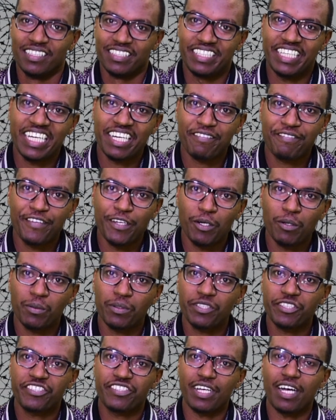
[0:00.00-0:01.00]
Dear
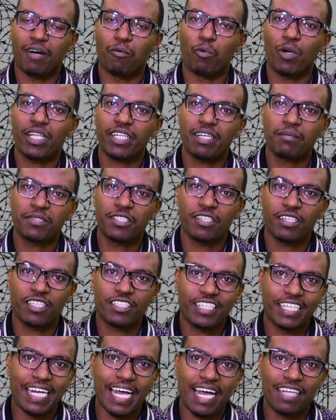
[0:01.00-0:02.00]
viewers, welcome to
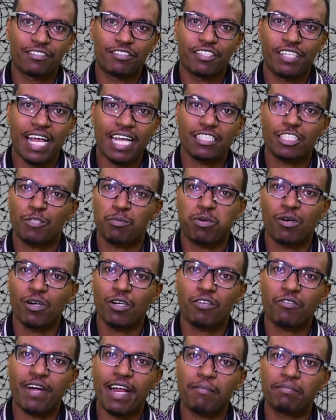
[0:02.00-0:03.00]
tonight's
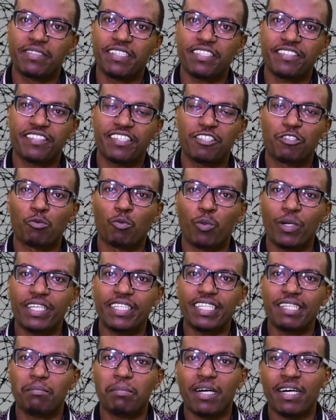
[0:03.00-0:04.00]
program. This is
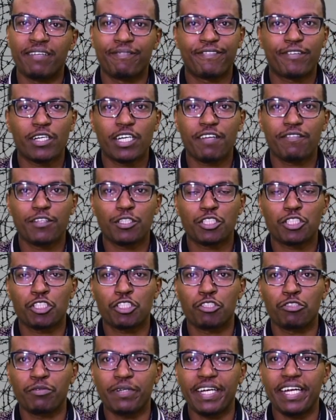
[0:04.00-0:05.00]
Willib in front of your
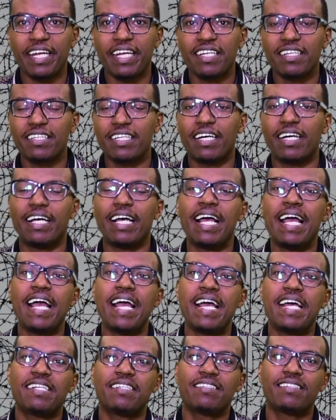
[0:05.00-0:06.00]
screen,
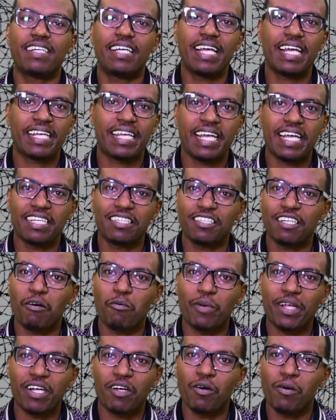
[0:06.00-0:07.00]
and again
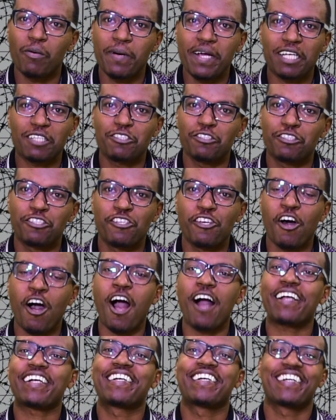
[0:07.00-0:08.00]
we're going to
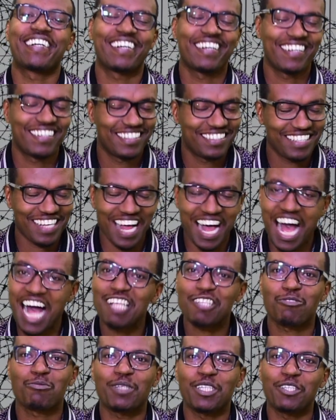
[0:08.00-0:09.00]
talk
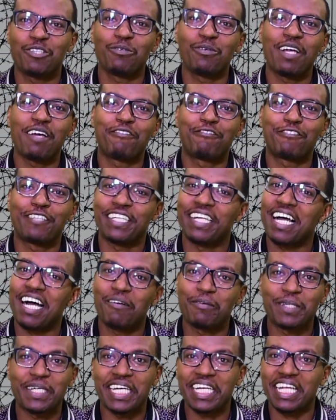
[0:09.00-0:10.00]
as we do every
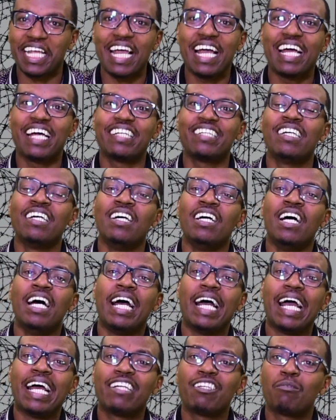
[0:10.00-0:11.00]
now and again,
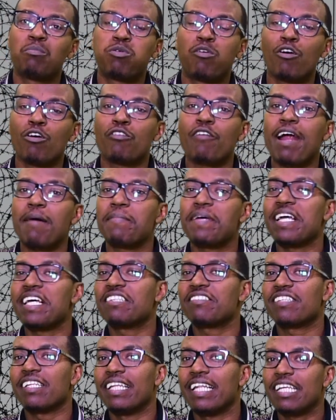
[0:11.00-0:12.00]
and the program
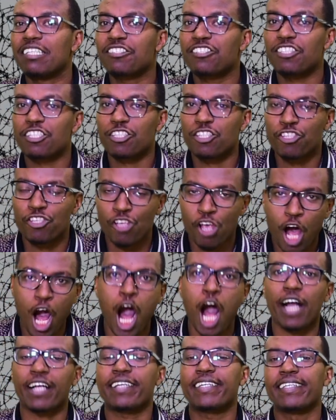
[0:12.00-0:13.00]
is Let's
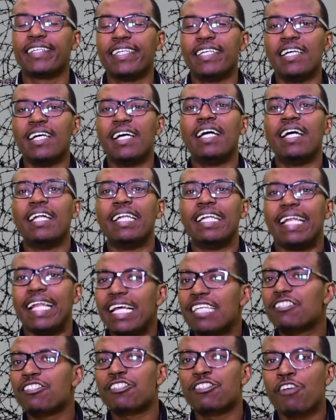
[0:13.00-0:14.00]
Talk.
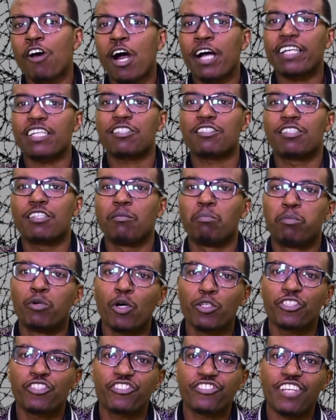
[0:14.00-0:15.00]
Let's Talk is the
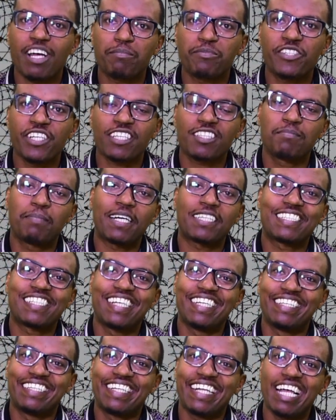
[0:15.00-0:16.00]
broad subject, but
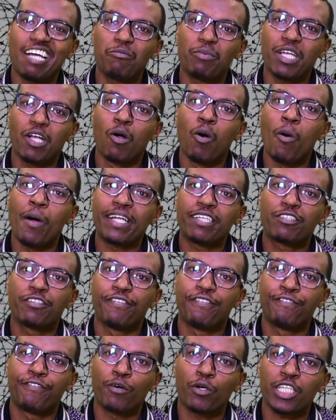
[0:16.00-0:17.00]
today we're going
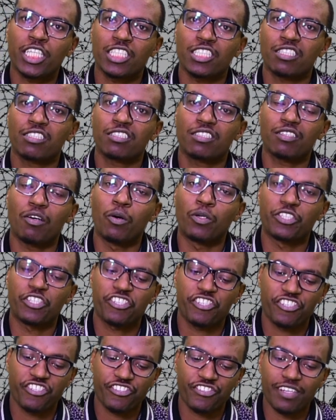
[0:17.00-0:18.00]
to focus on
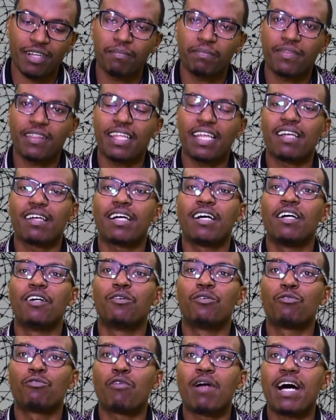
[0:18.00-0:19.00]
something
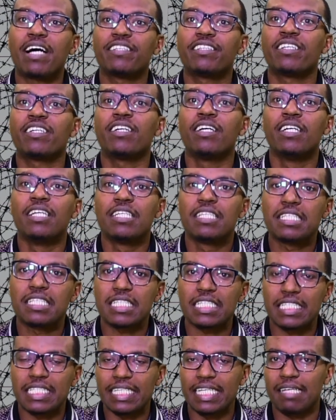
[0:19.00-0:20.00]
rather
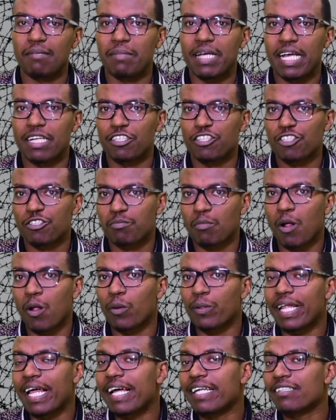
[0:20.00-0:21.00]
slim and
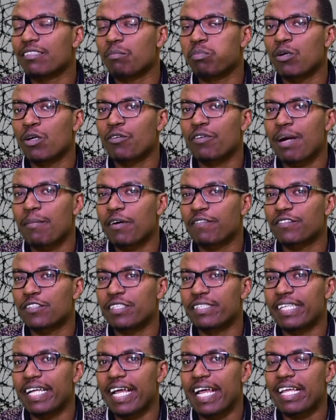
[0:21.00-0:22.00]
small, and the program of
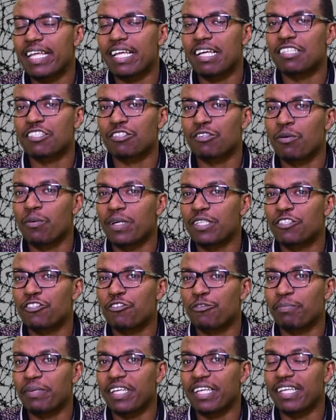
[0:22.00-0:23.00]
today is going
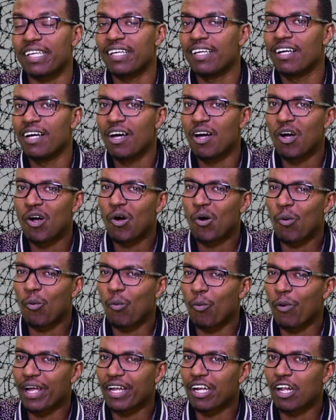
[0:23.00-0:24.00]
to be
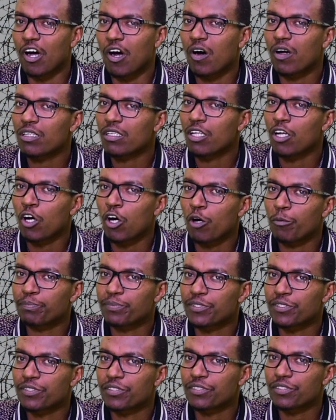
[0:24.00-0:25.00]
When All
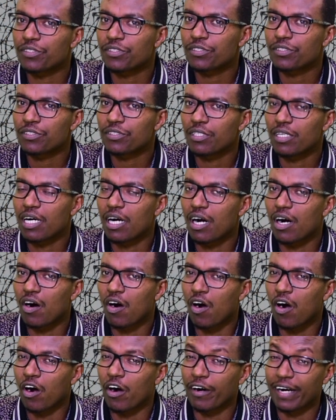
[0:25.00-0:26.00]
Hopes
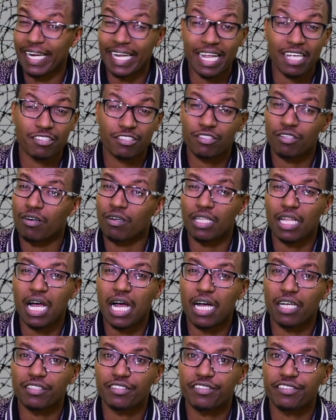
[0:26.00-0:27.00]
Are Against All
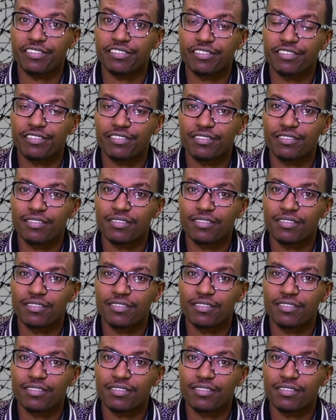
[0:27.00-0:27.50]
Odds.